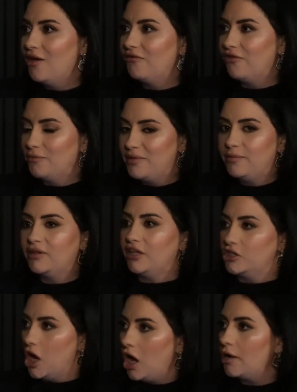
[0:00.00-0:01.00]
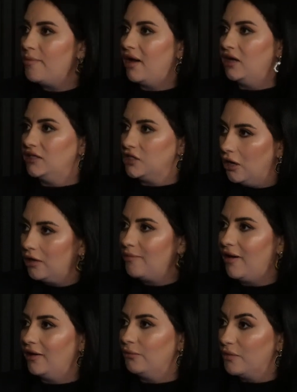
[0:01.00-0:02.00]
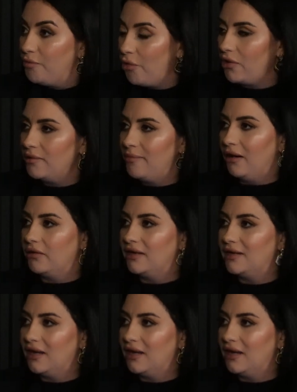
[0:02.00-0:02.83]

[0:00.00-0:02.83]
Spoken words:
from people, like talk about it, report about it.